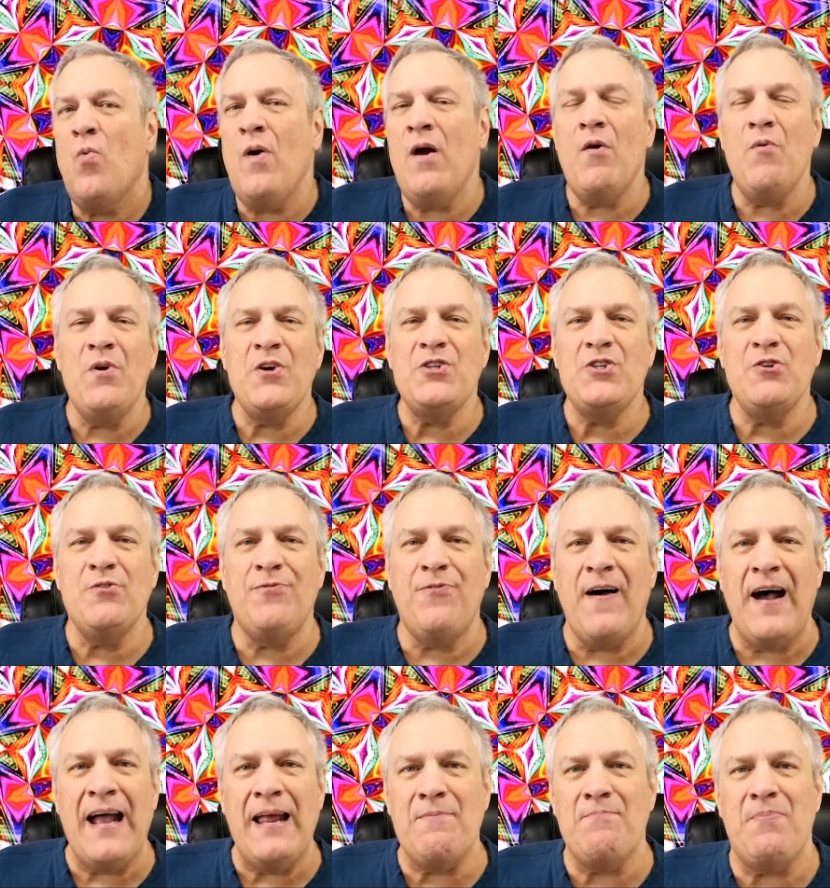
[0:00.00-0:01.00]
Where would you
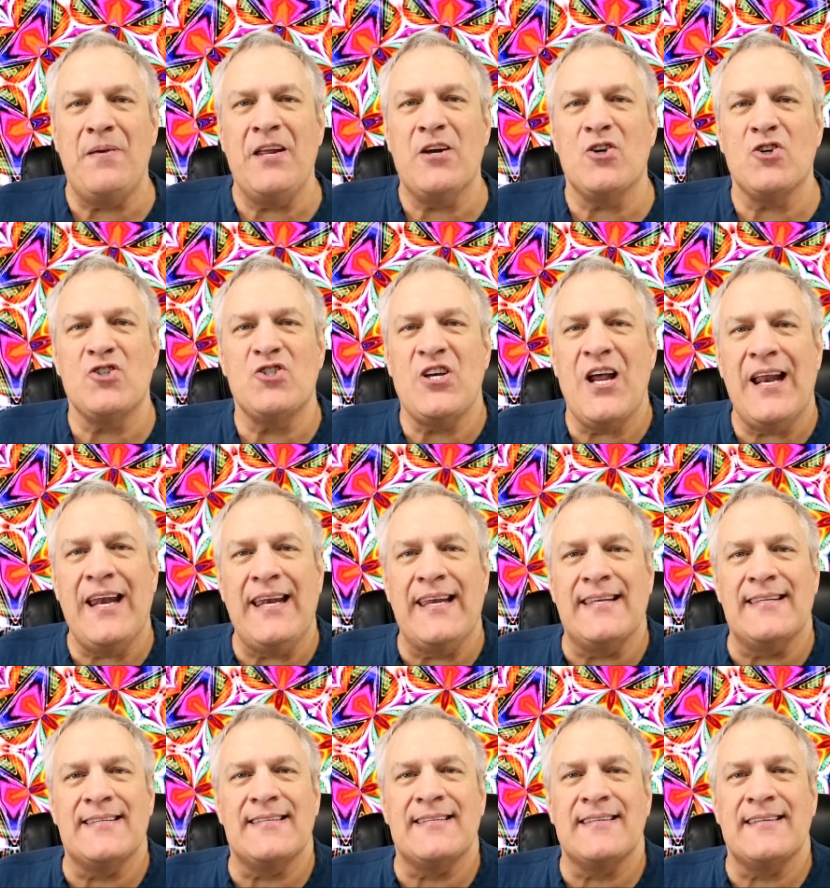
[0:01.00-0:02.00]
find Peter
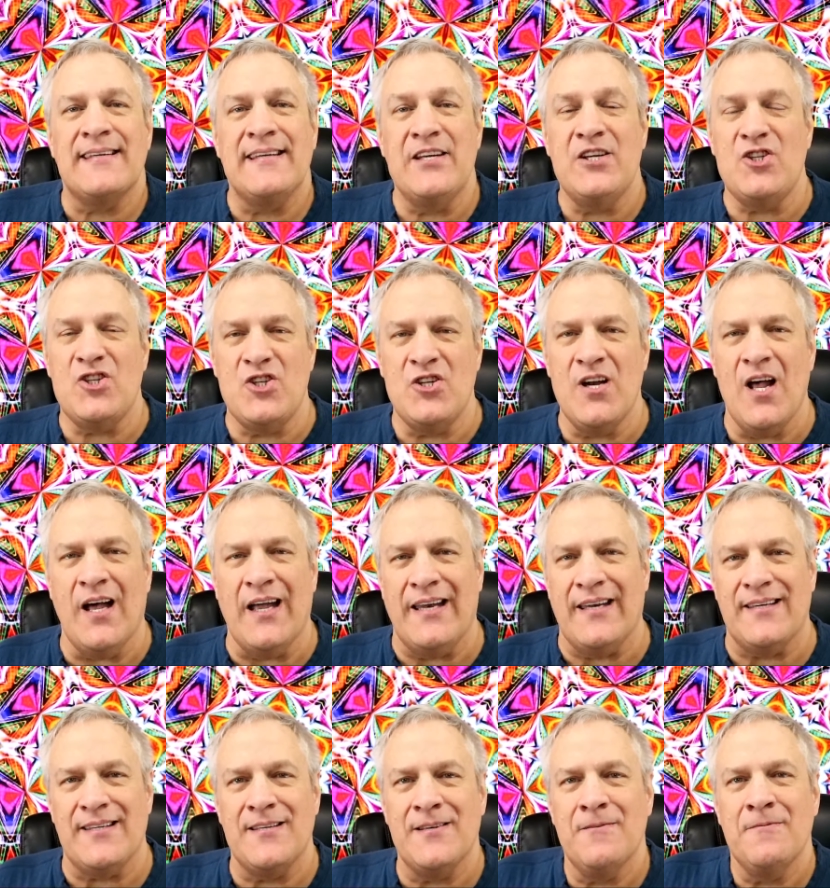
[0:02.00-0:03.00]
Jennings each
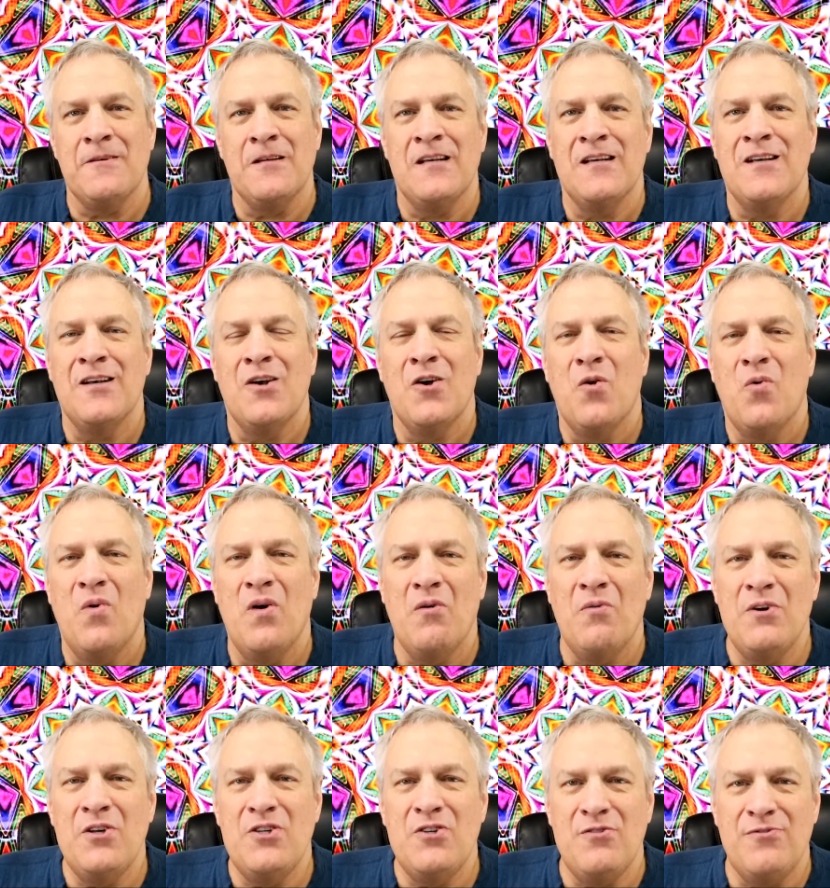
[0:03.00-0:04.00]
night? Where
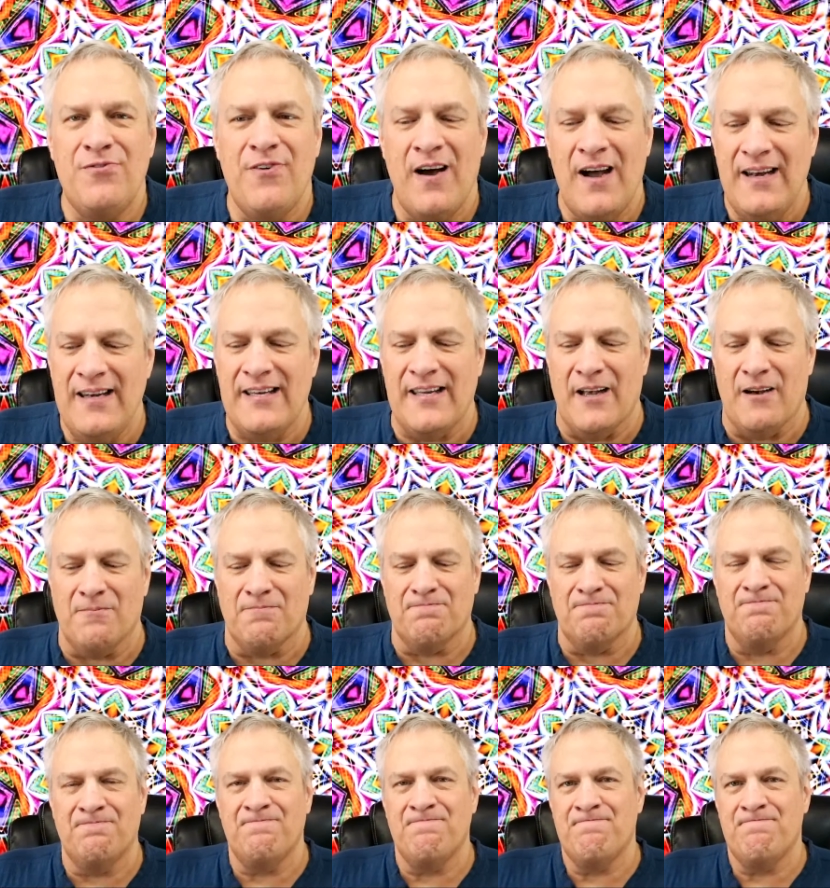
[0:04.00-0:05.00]
would you find him?